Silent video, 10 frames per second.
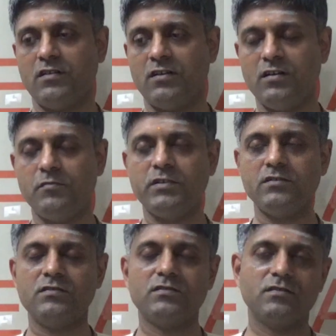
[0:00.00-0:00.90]

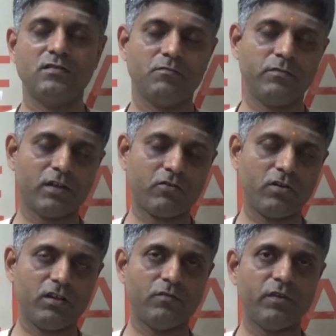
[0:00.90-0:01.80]
Hermes,
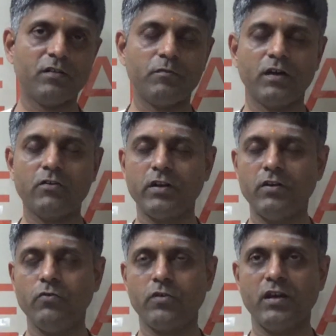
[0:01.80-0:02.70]
Mercury, the winged
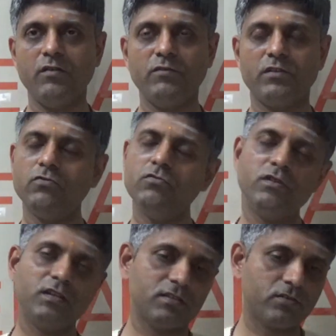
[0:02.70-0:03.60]
Mercury who came with you,
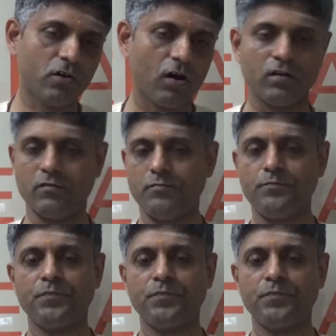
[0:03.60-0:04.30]
he is gone.